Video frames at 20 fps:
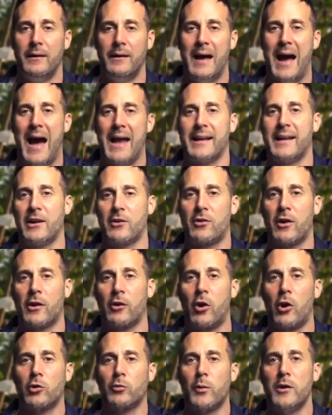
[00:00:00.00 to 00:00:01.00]
How to get credit
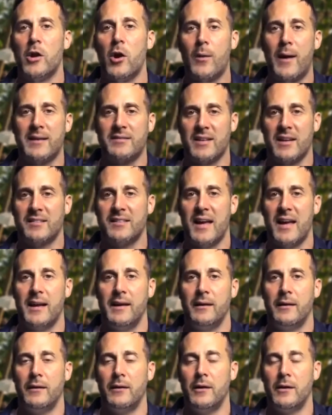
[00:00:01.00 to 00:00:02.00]
cards with no
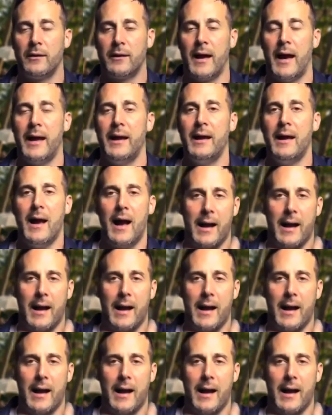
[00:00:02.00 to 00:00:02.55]
SSN. Okay?